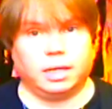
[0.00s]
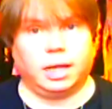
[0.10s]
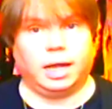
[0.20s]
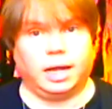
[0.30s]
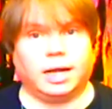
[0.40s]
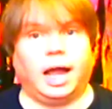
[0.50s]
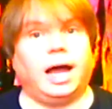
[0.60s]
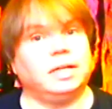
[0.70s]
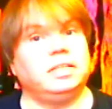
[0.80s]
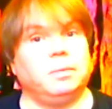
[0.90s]

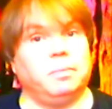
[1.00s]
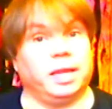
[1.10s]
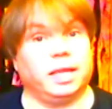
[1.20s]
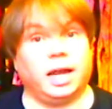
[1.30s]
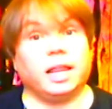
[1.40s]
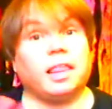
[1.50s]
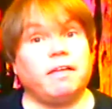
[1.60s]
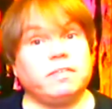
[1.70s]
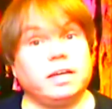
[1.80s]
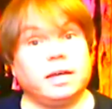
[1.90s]
God to me. And I
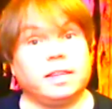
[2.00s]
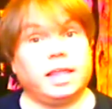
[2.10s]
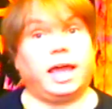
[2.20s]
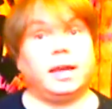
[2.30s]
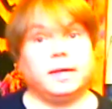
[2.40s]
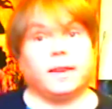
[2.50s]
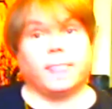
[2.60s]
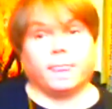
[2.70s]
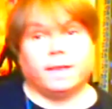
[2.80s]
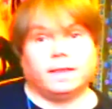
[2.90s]
left it at that.
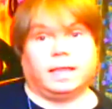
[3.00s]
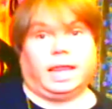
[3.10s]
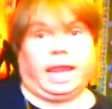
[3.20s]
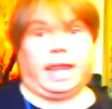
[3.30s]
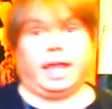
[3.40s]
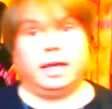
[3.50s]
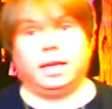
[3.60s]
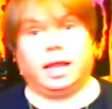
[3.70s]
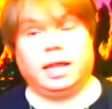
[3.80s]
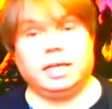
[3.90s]

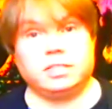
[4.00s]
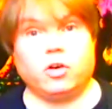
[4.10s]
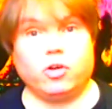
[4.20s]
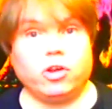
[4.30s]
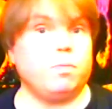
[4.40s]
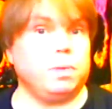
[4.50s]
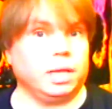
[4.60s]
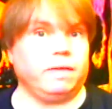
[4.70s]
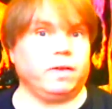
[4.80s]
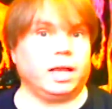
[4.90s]
And he said, oh, you believe